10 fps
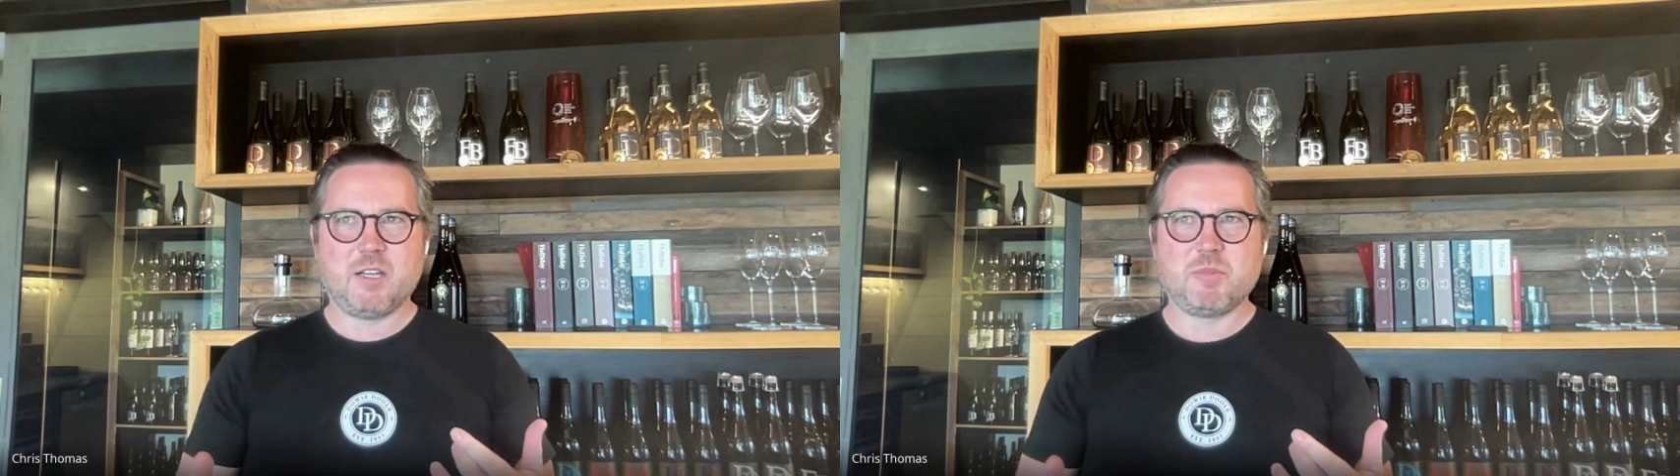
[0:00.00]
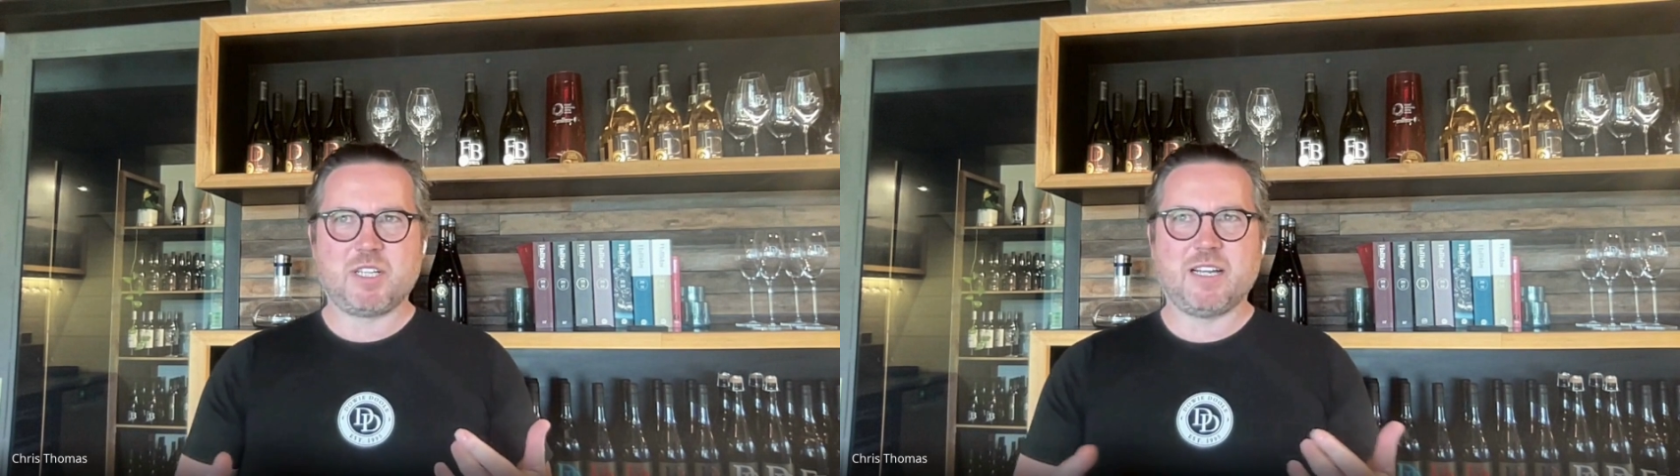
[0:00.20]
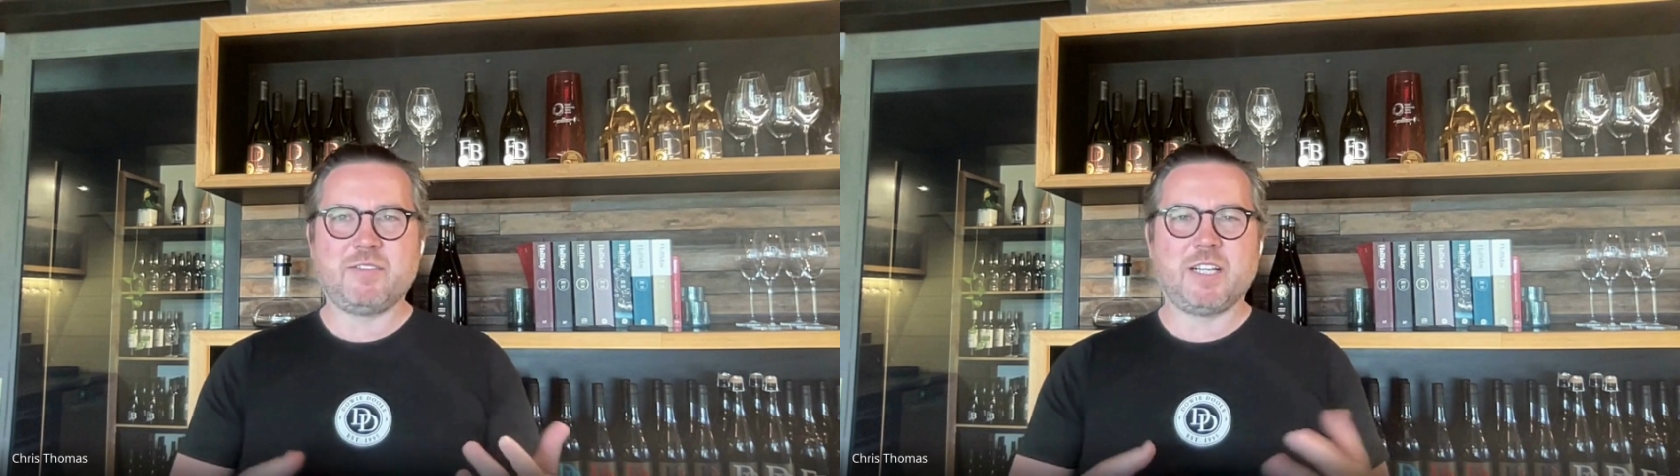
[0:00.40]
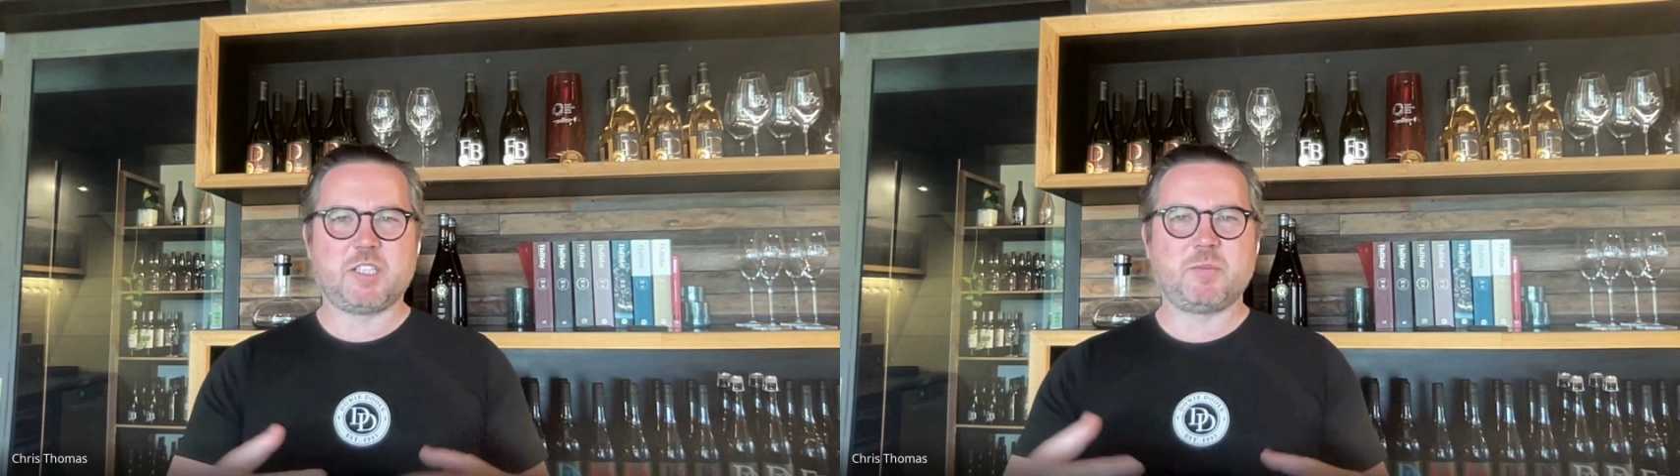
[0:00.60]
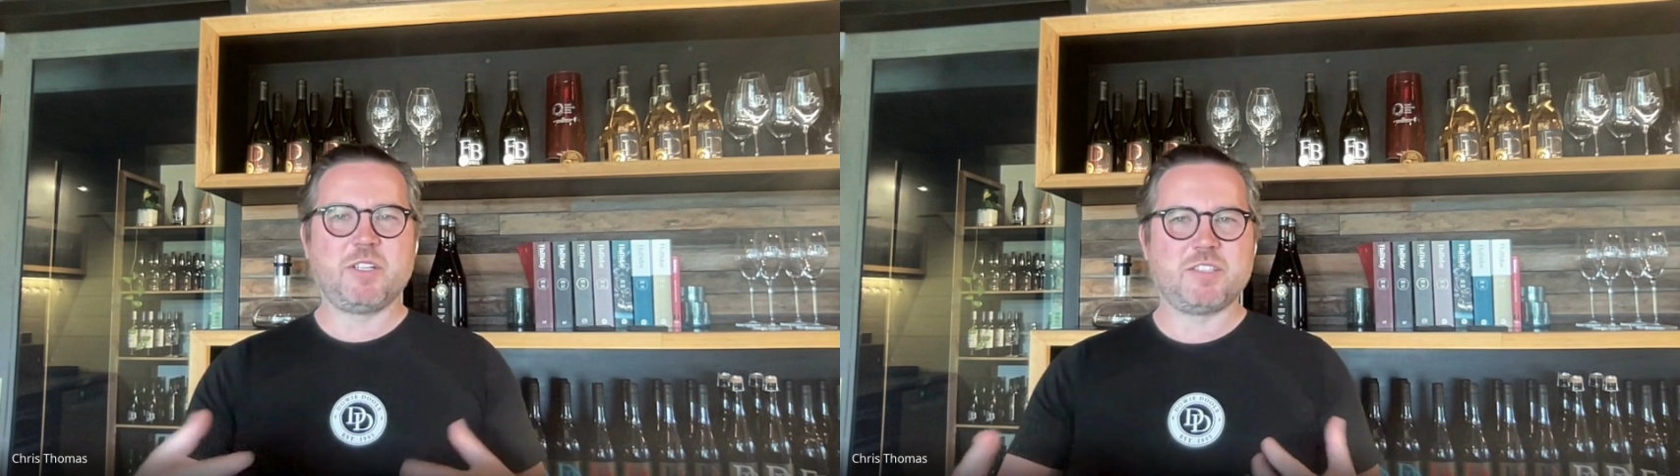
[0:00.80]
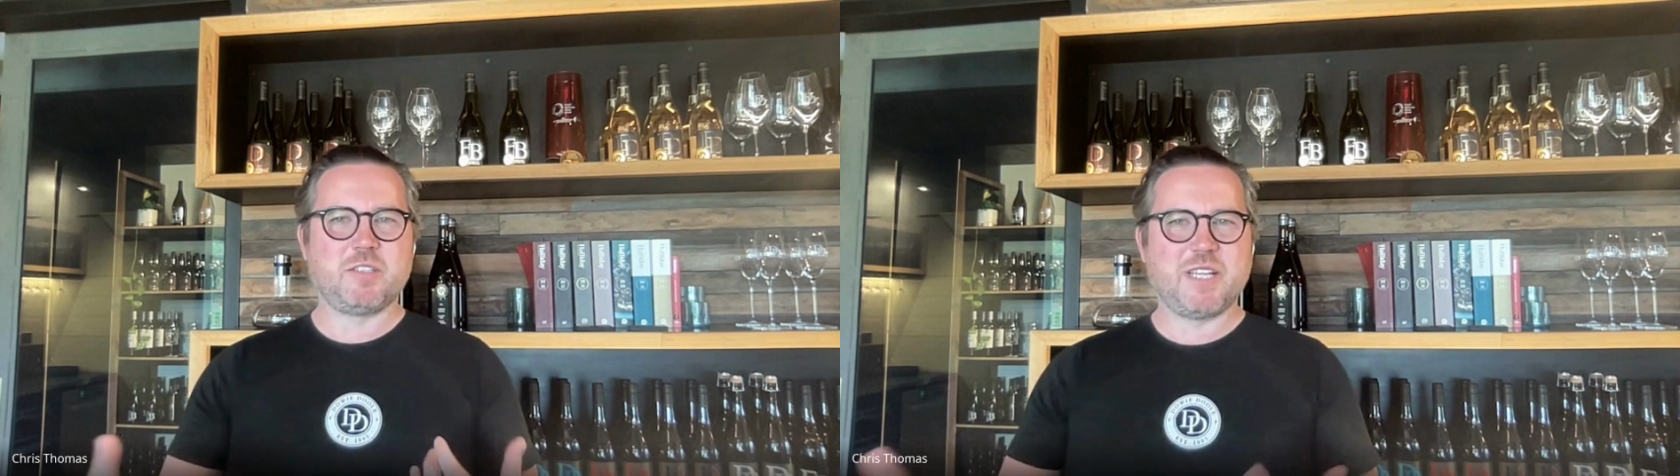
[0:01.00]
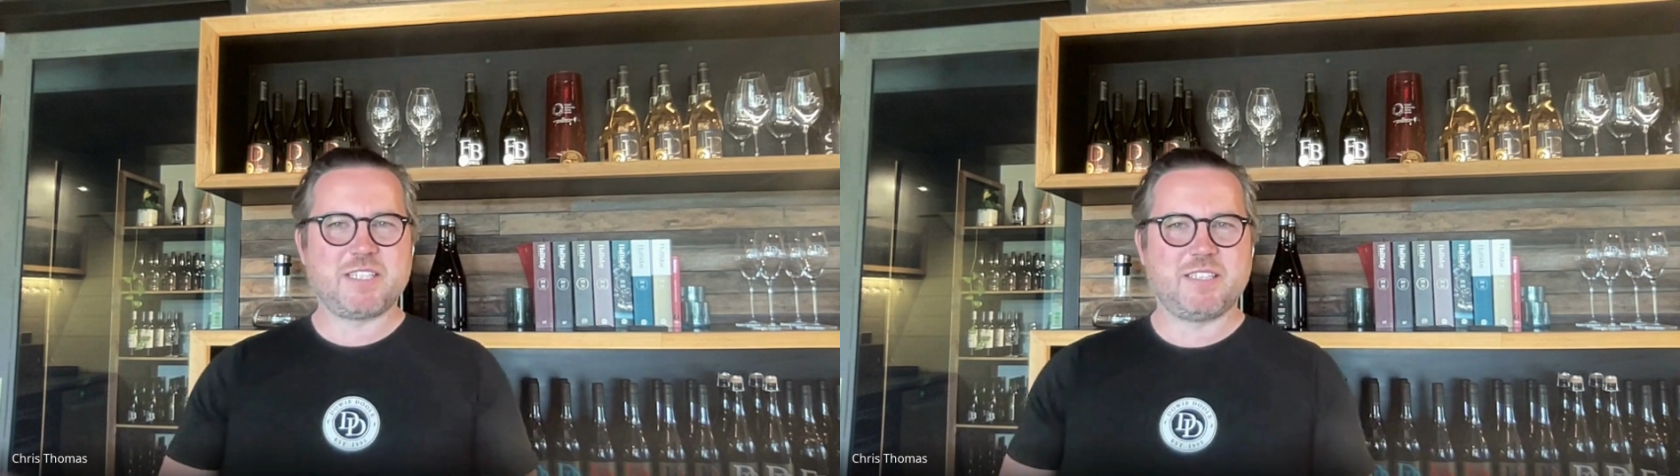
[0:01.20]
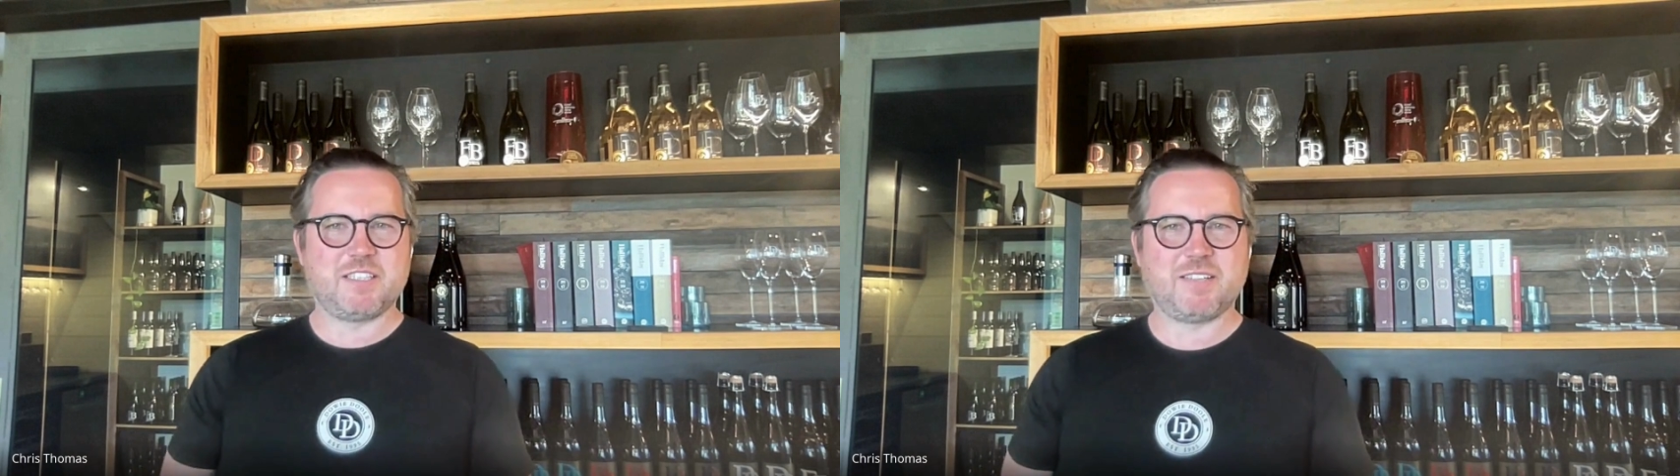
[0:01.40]
McLaren Vale experience the best
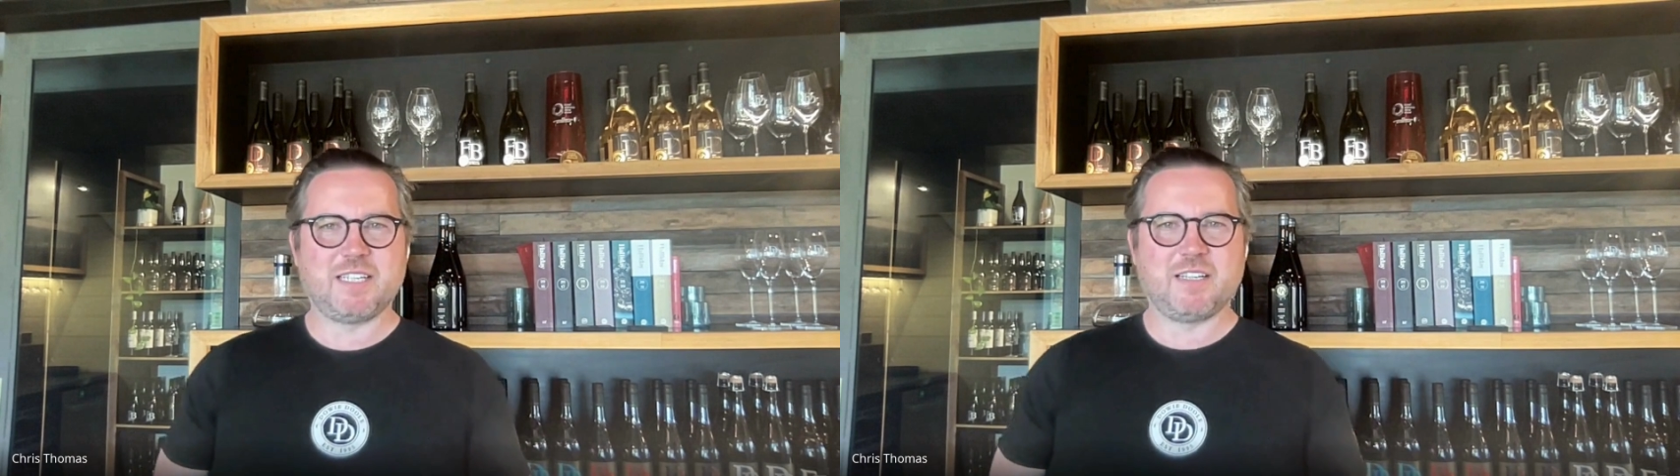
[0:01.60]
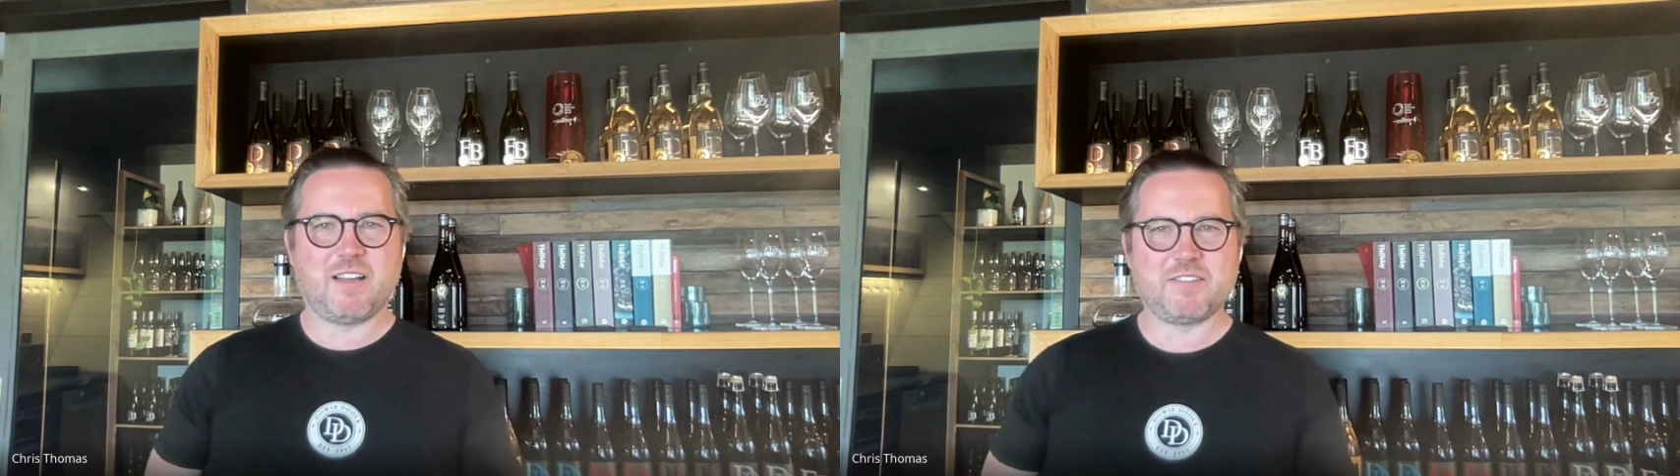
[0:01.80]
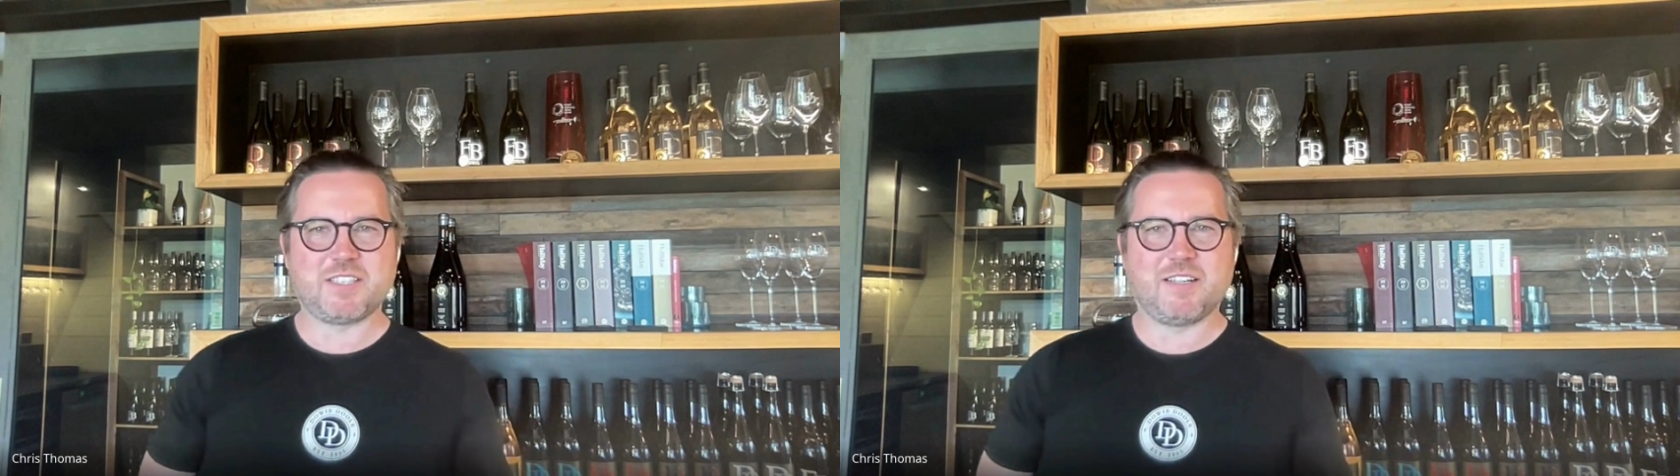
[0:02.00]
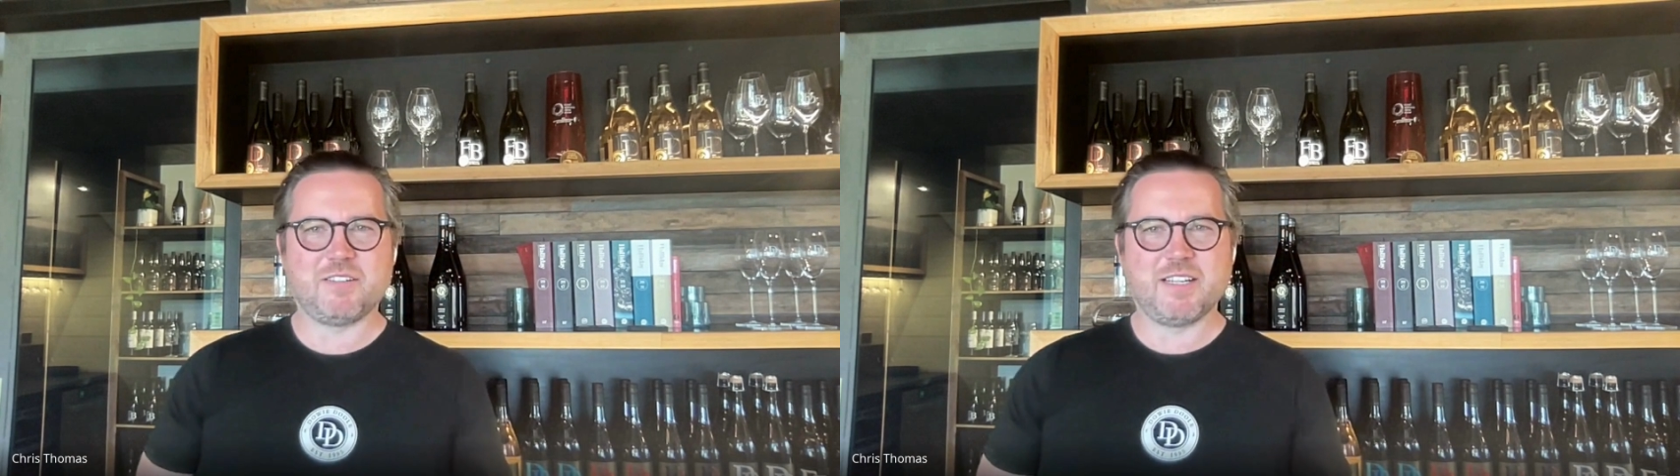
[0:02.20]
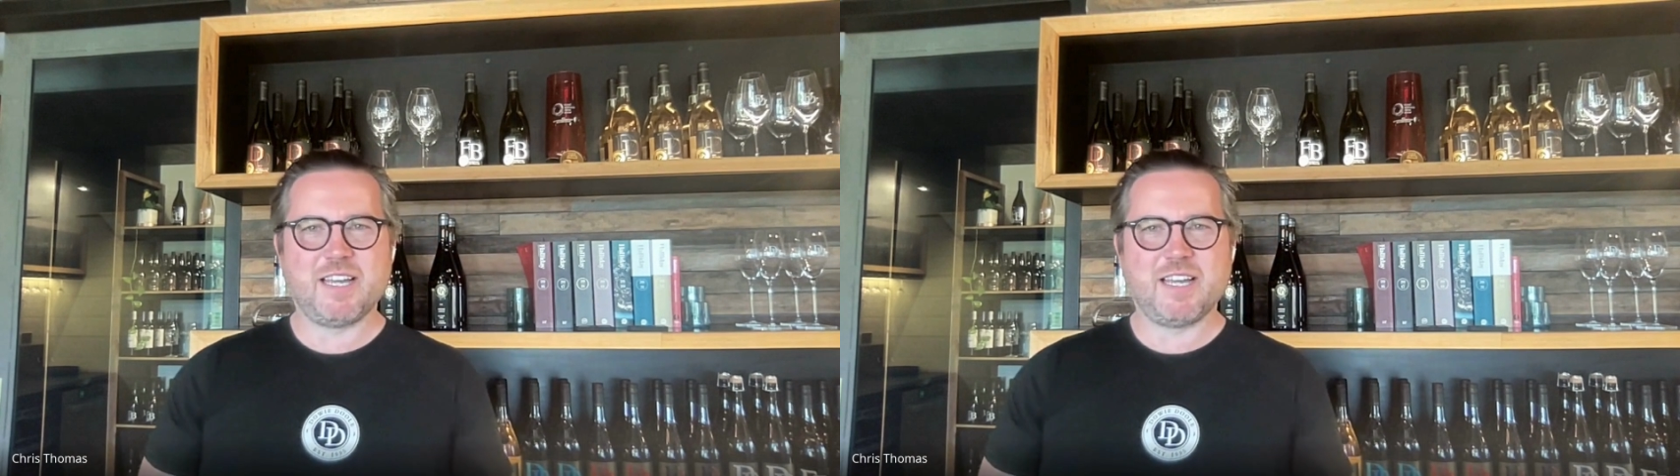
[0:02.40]
of the Australian lifestyle.